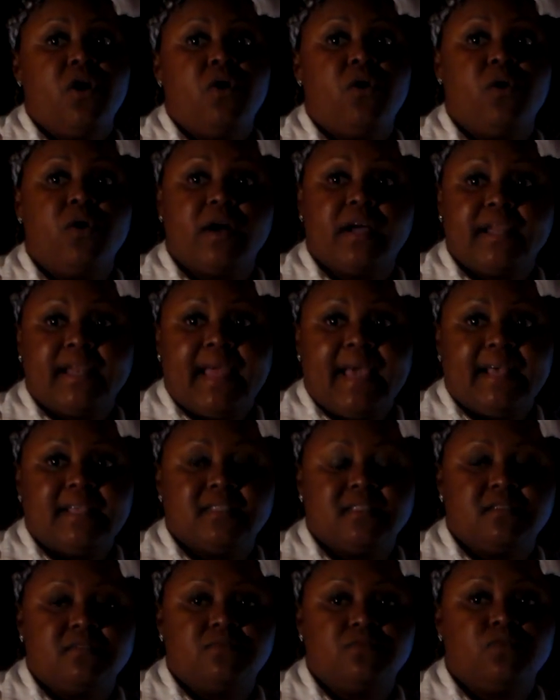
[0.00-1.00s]

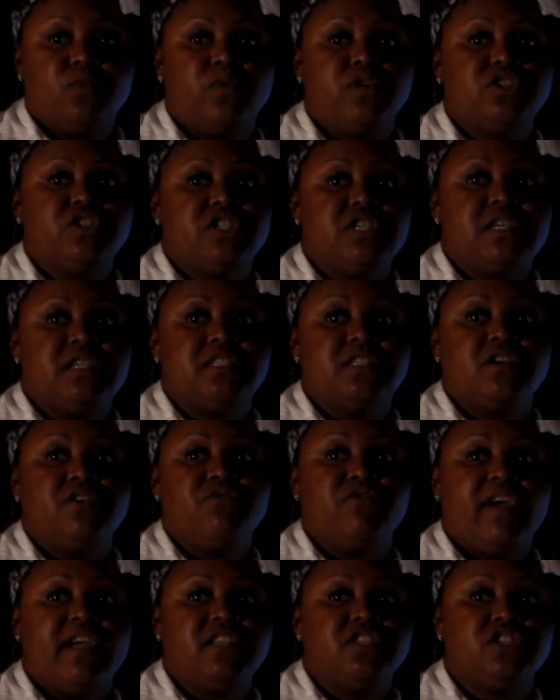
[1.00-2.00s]
Organizing, which is
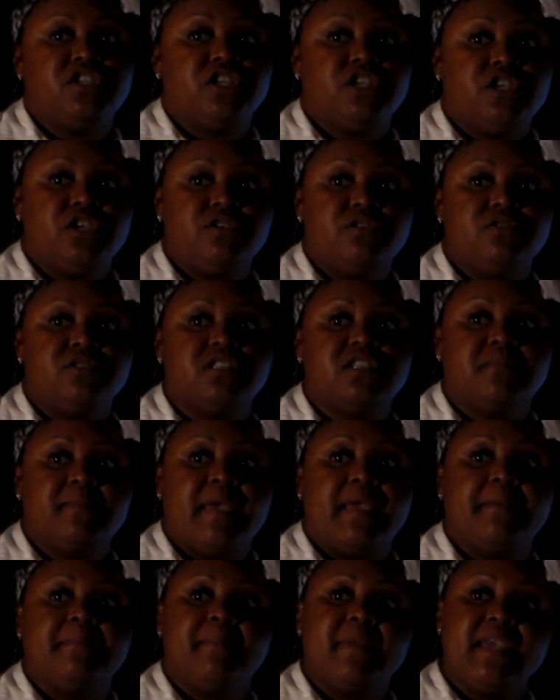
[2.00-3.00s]
arranging cues to
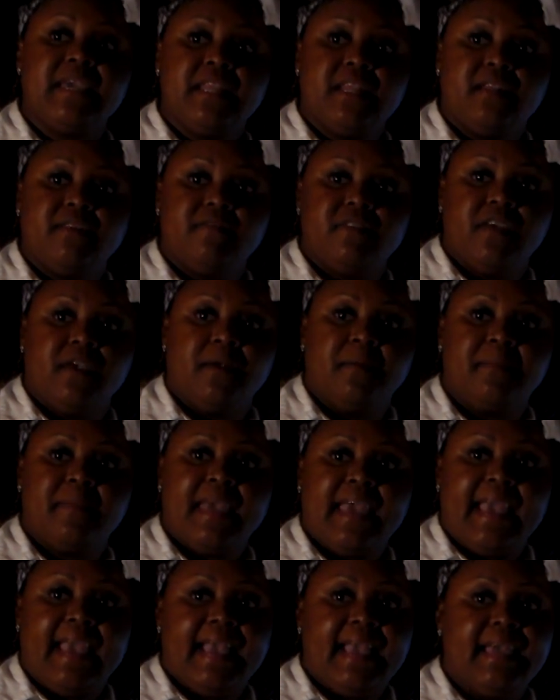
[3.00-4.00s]
make meaning of them,
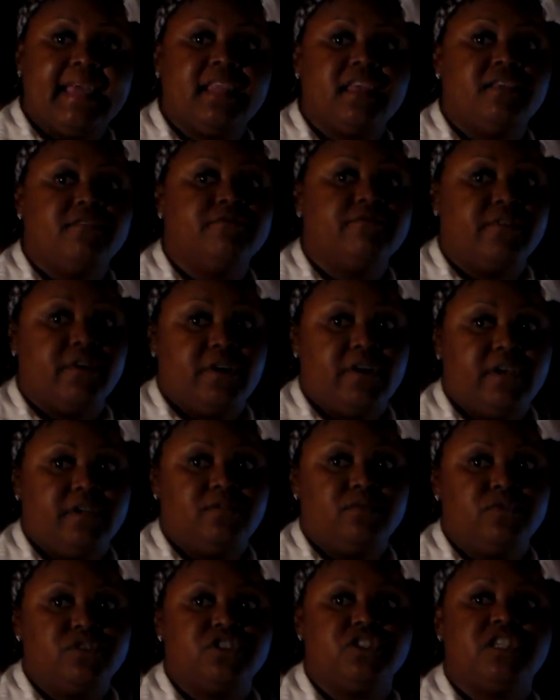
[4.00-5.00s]
and
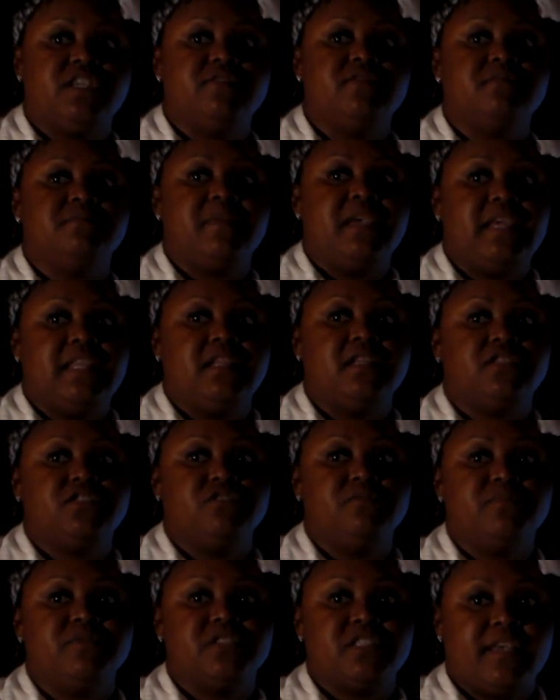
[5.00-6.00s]
inferring, which gives meaning
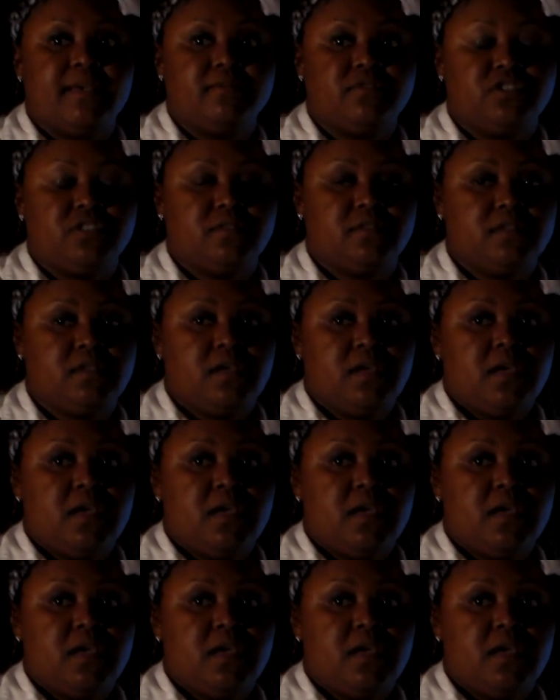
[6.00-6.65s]
to perception.